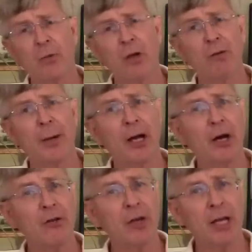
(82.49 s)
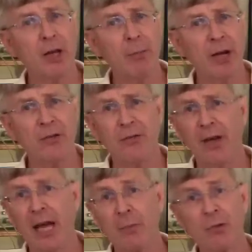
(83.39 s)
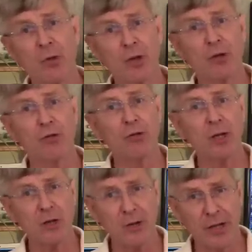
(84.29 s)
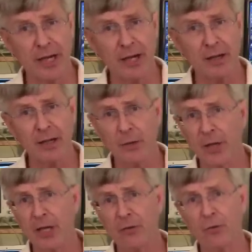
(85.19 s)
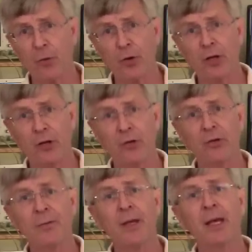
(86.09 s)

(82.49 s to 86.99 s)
We have about one hundred gigabytes of absolutely critical data that we can't afford to lose.